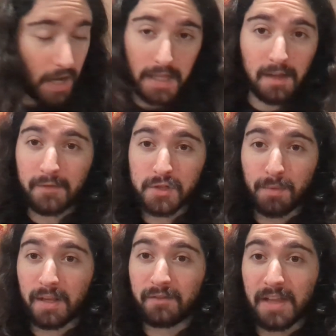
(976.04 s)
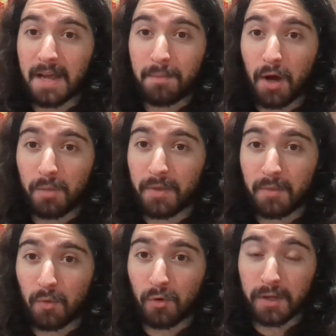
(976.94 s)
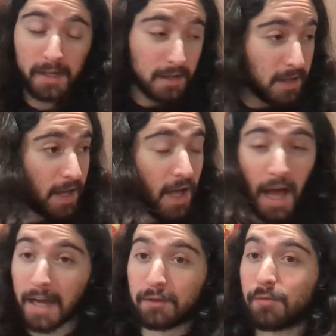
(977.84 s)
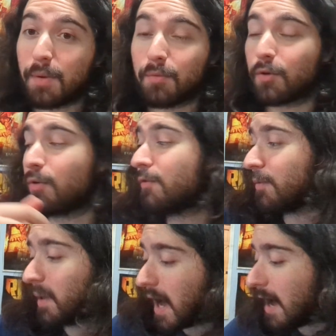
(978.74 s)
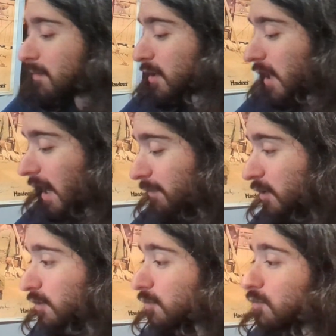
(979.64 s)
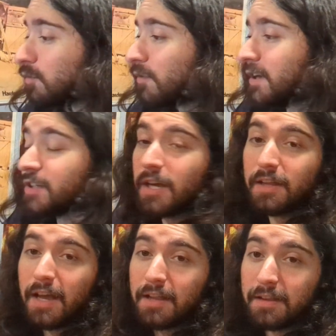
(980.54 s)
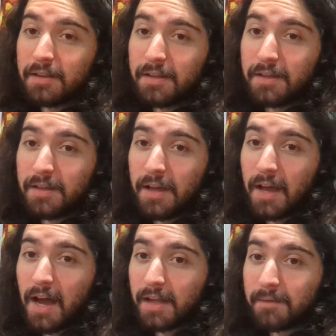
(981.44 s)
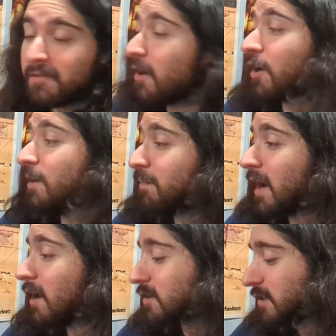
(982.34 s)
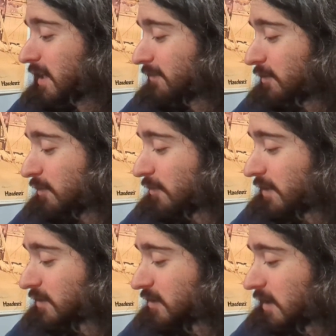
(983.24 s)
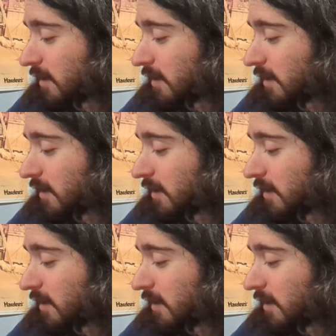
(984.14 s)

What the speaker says: love the smell of napalm in the morning. I can remember a quote from it. I'm gonna Google this and I'm very embarrassed I have to do this.